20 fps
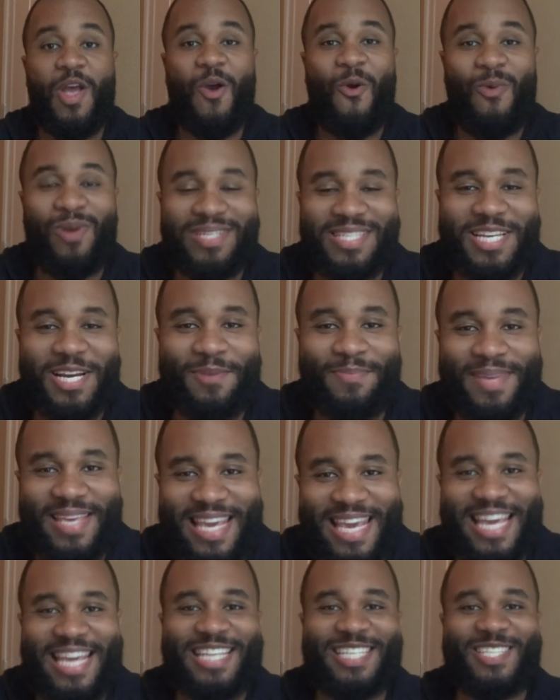What's up,
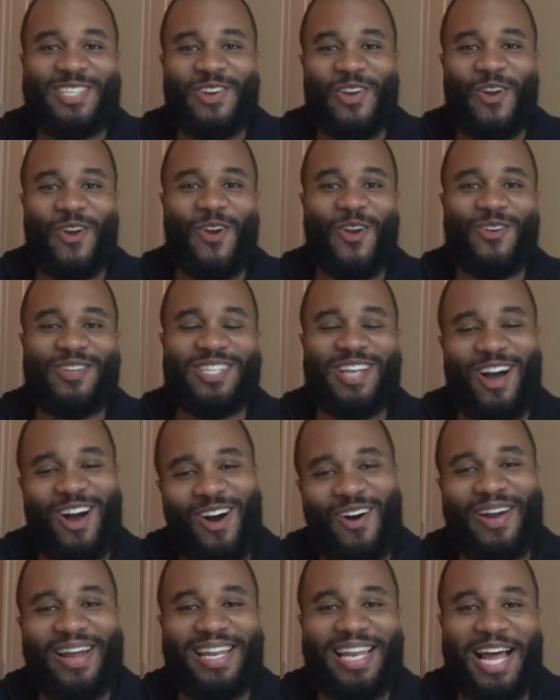geeks, nerds, and
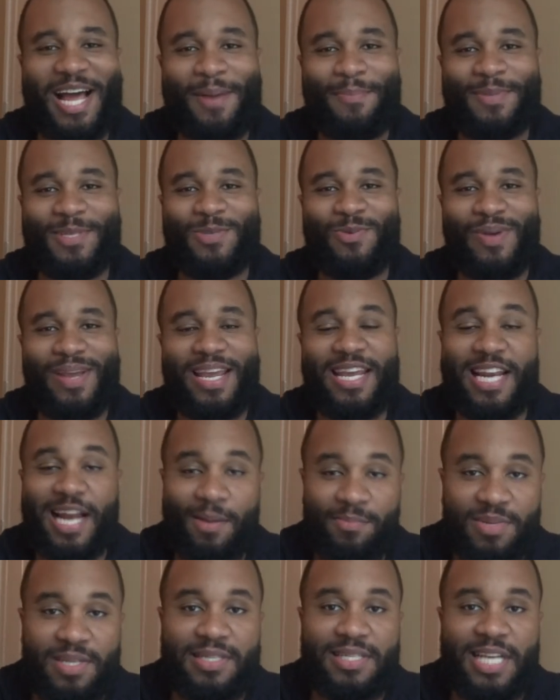all that line between?
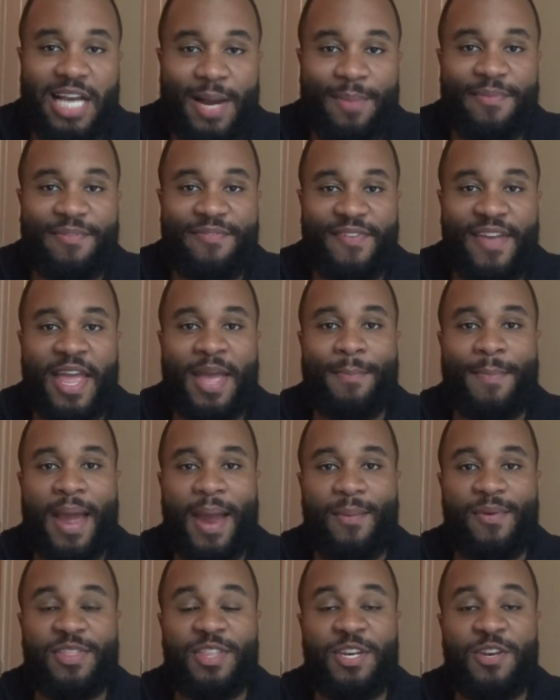I'm just a common fan
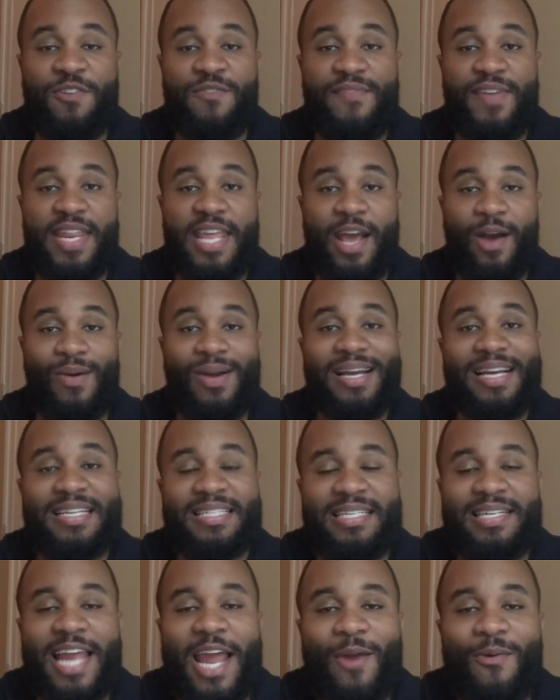back with a new video.
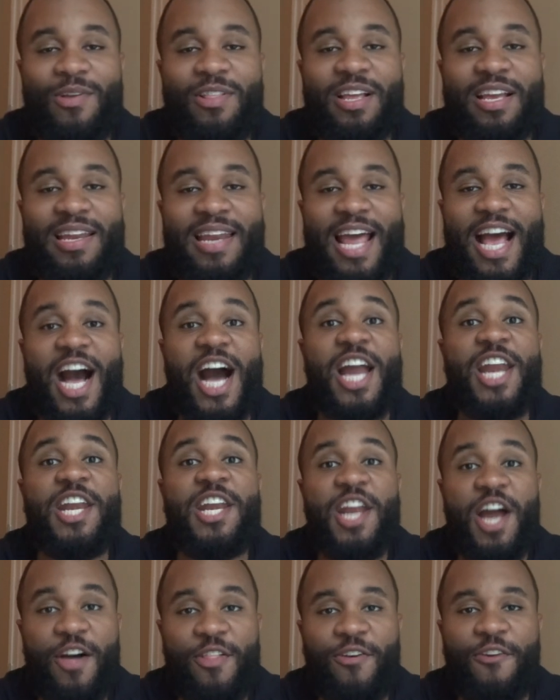Today we're looking at
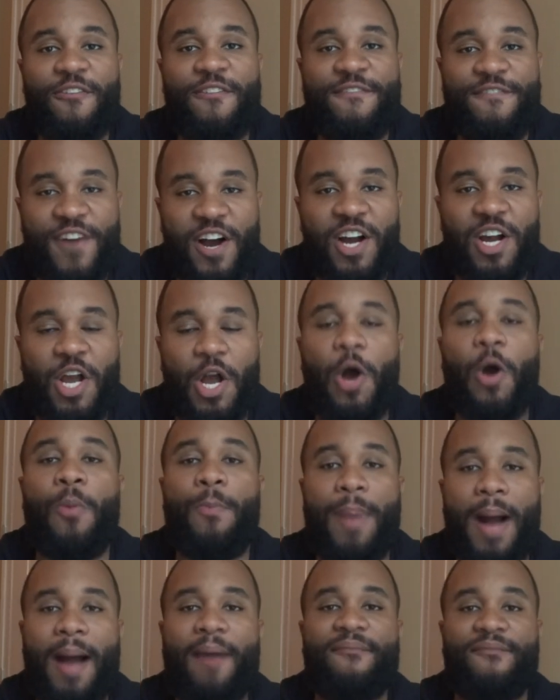another Funko
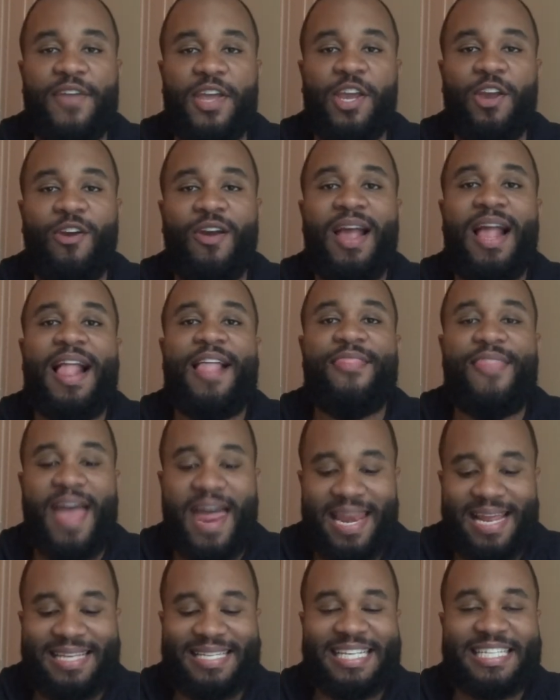Pop figure
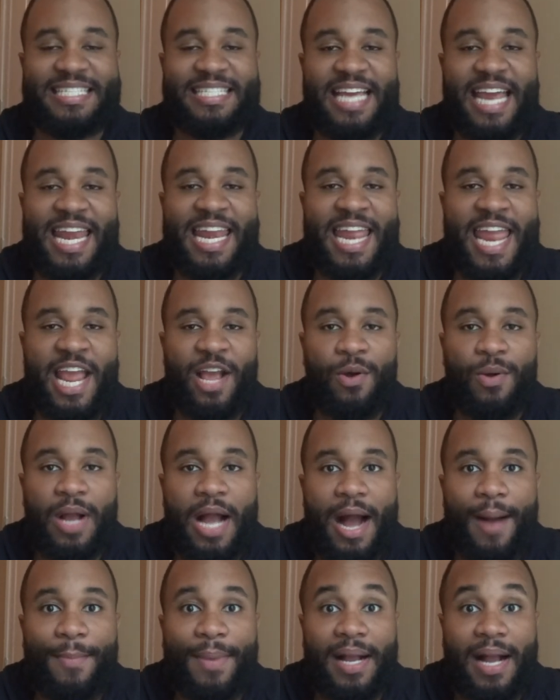that is a San Diego
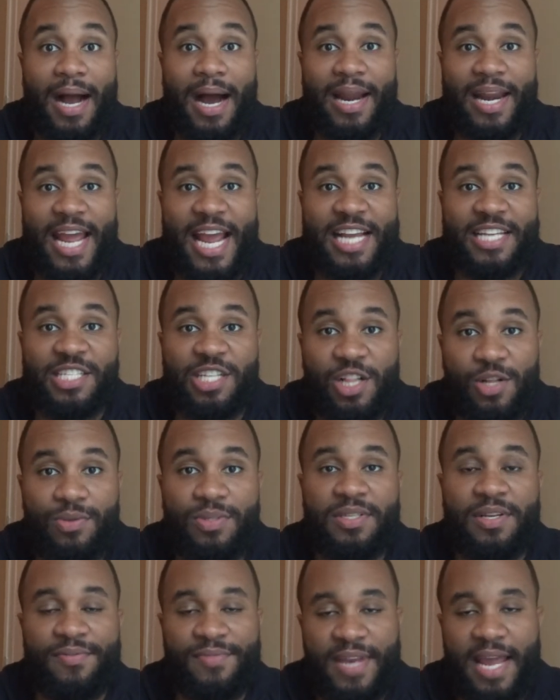Comic-Con
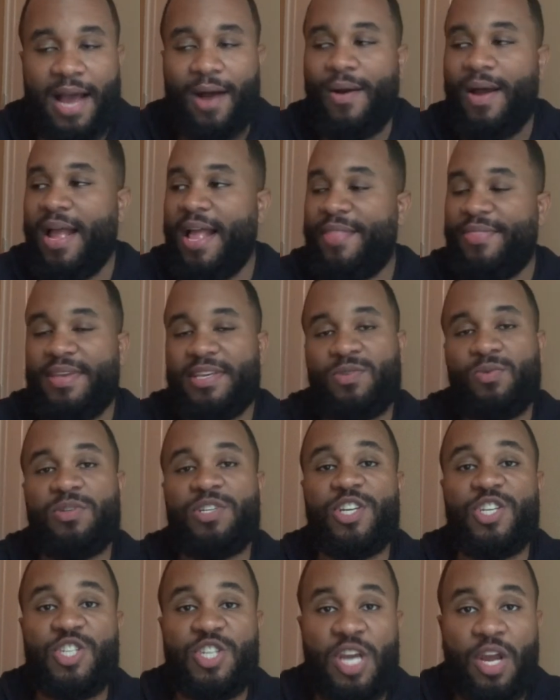exclusive. Now, this was
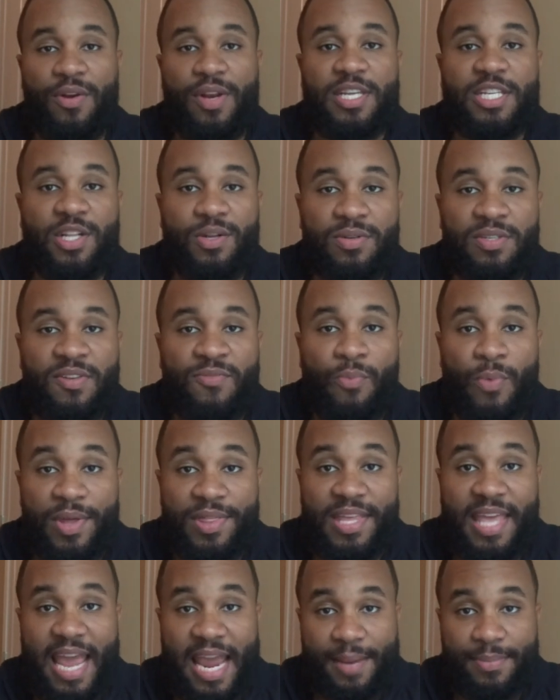a shared exclusive
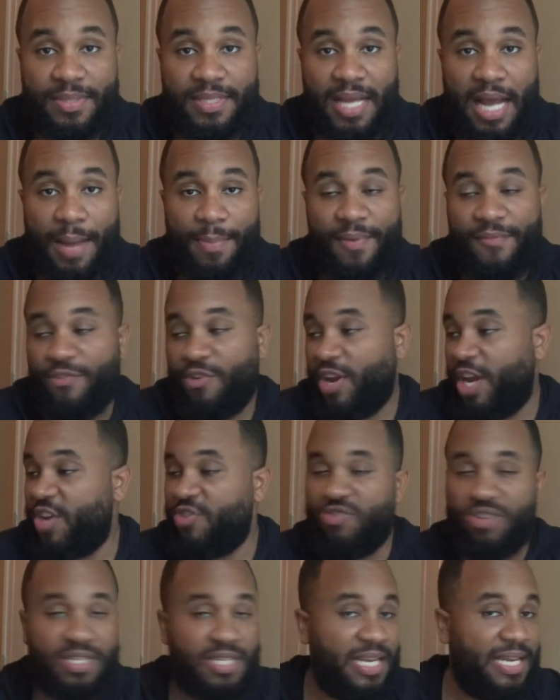with GameStop. If you're
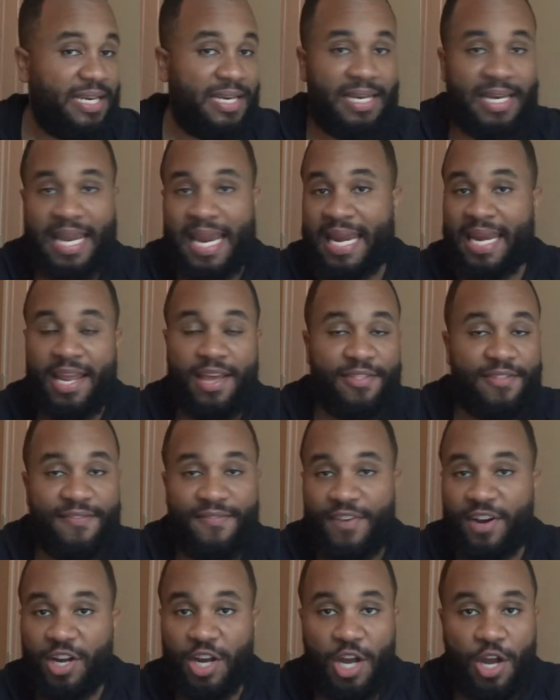interested in any of the
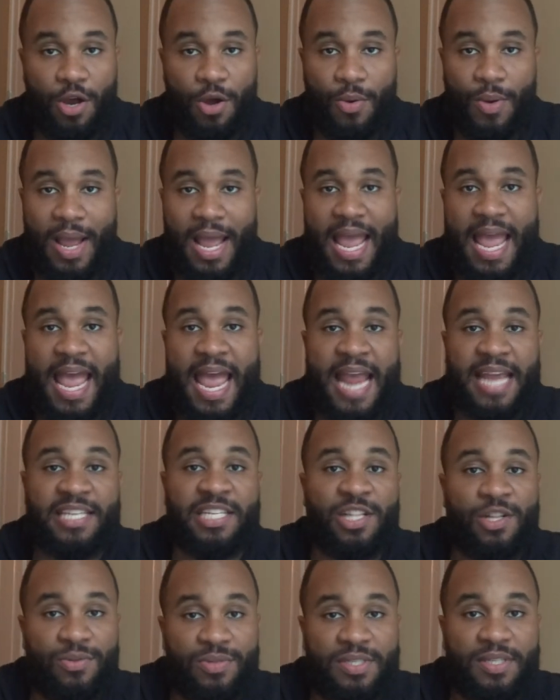Funko
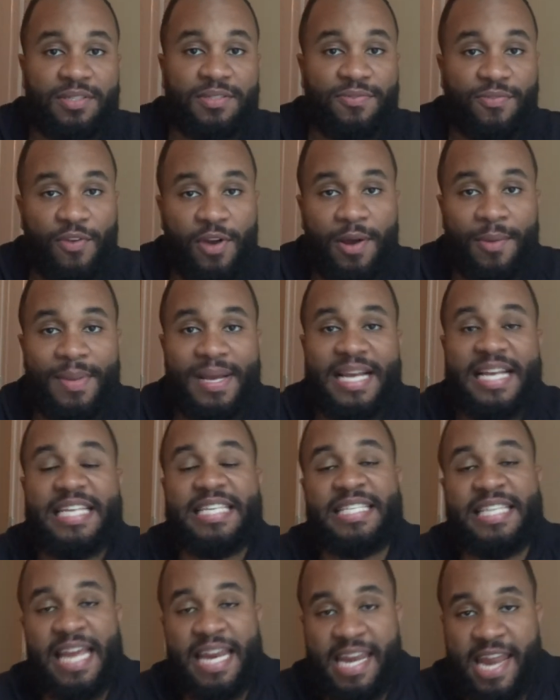exclusives from
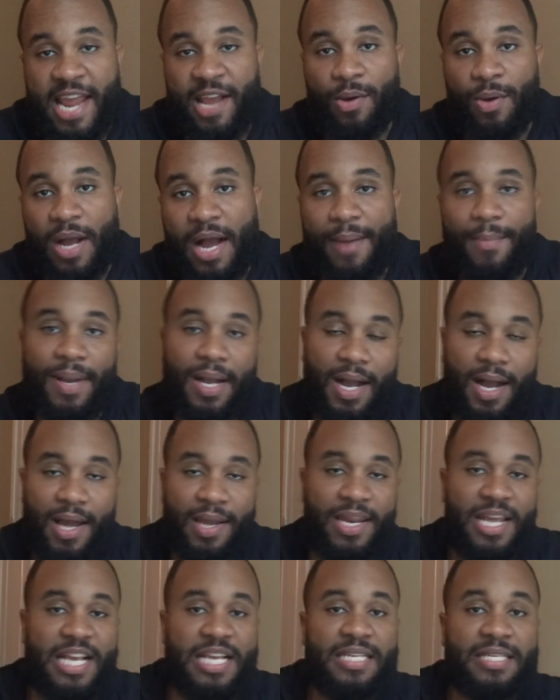San Diego
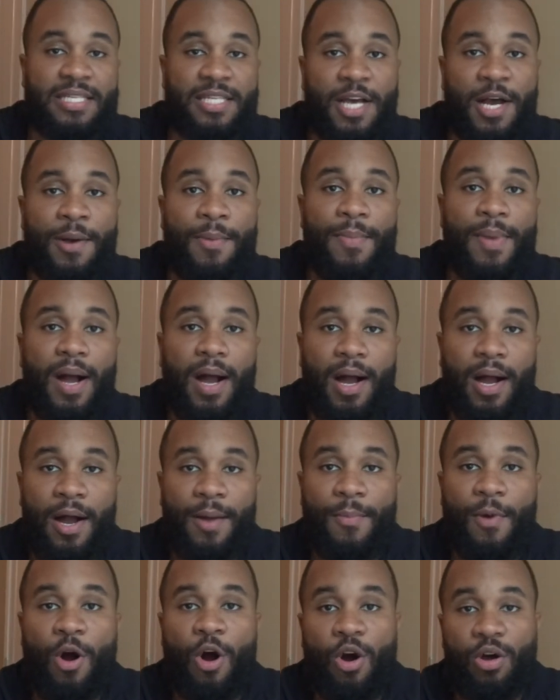Comic-Con, some
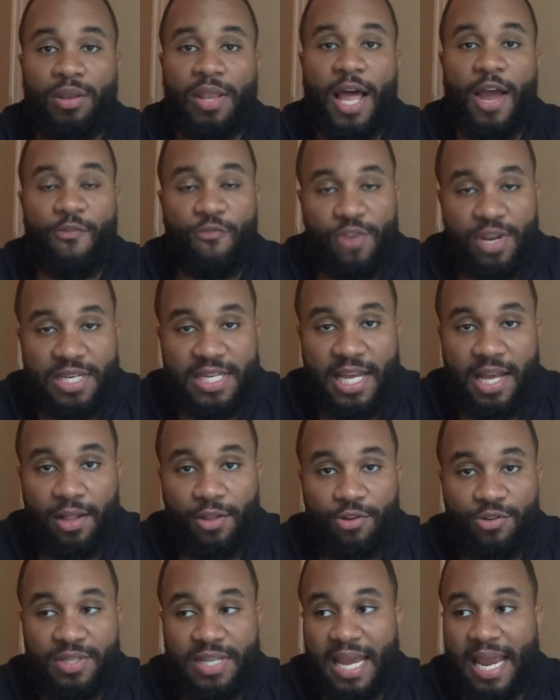online
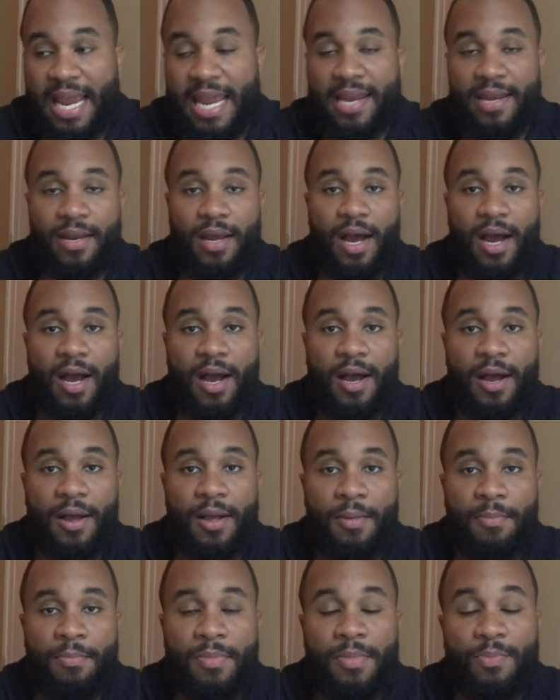retailers and
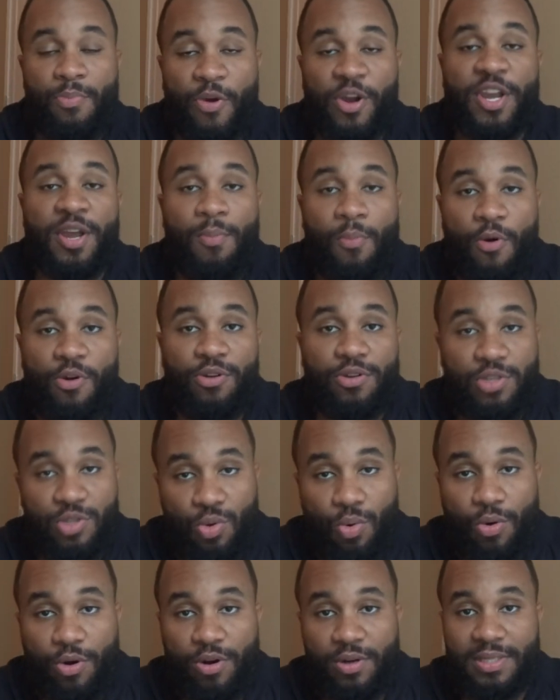brick-and-mortar
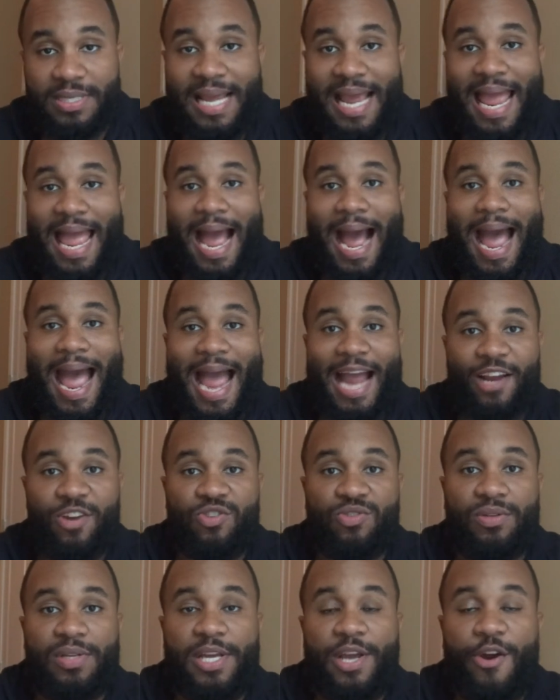stores
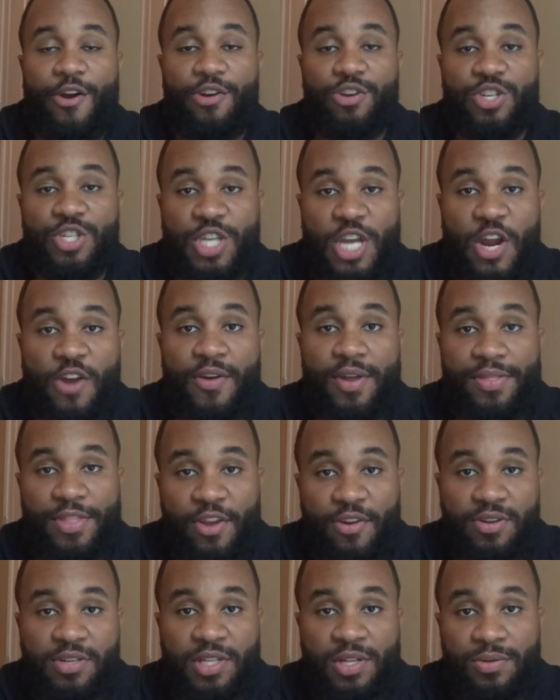actually are sharing
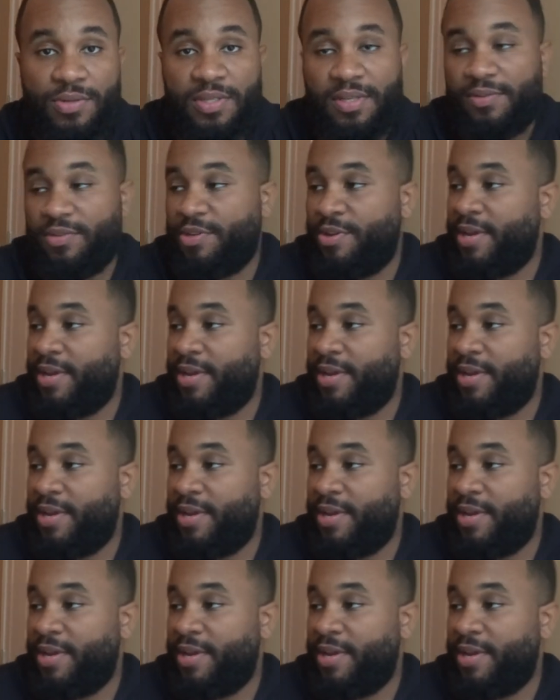their exclusives.